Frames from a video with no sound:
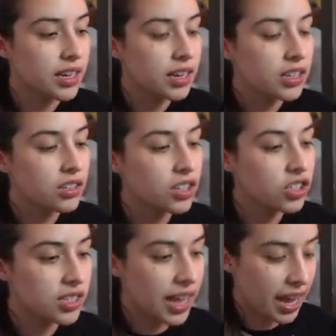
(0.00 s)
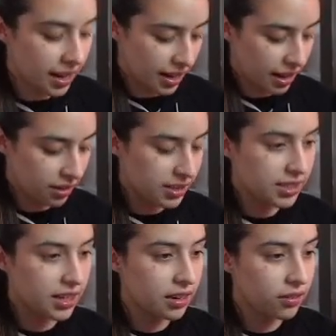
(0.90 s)
So let's just add an else
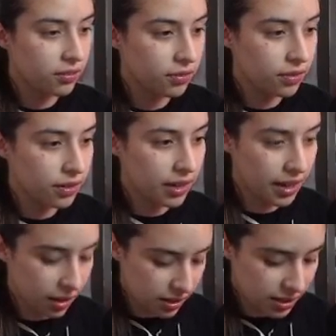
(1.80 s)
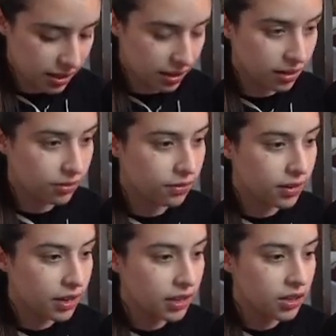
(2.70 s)
if
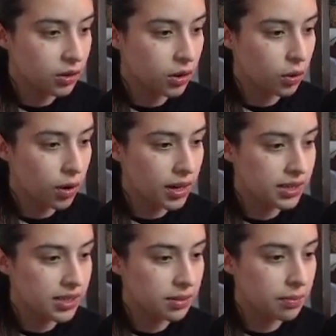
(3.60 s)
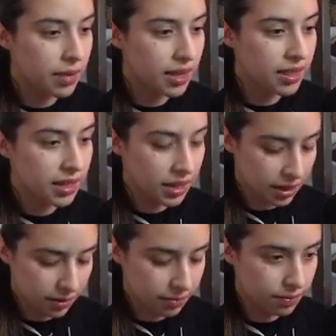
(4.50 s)
the request
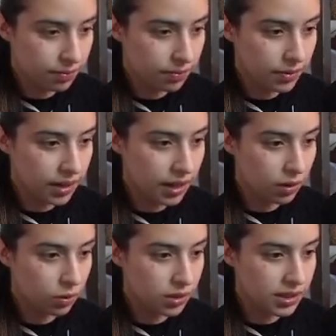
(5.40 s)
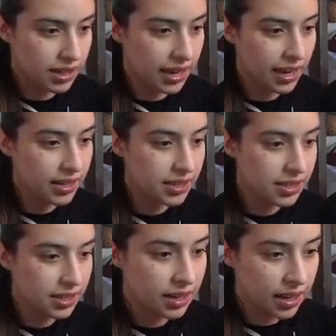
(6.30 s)
method equals
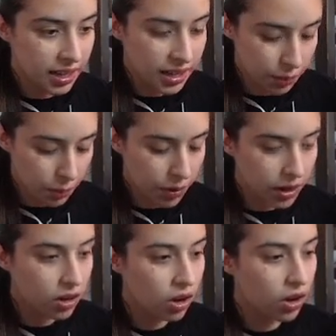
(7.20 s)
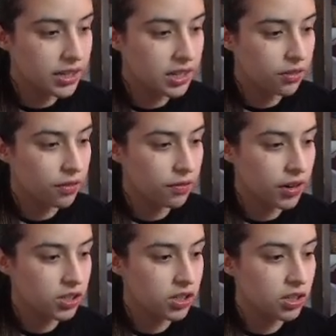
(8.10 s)
get. Then we want to call a different
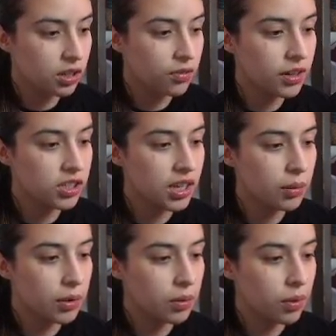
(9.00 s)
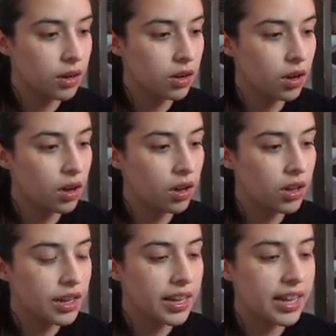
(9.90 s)
function. So the function that we'd want to call
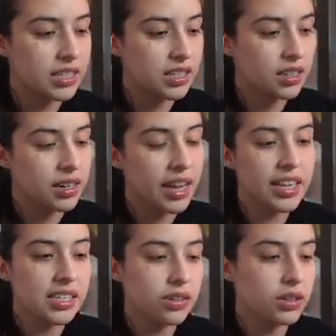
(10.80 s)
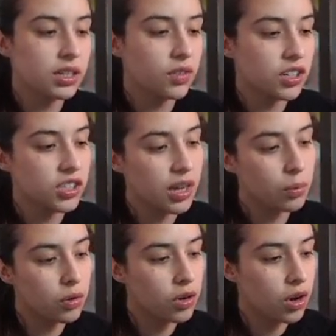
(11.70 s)
is an asynchronous function that
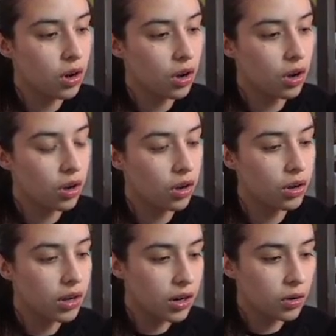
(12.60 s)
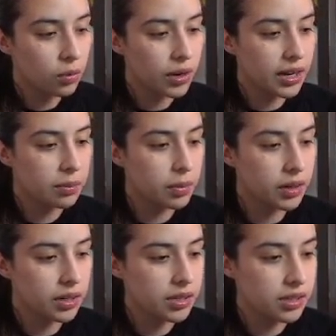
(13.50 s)
we'll call read
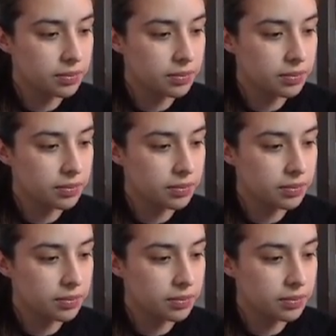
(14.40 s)
books.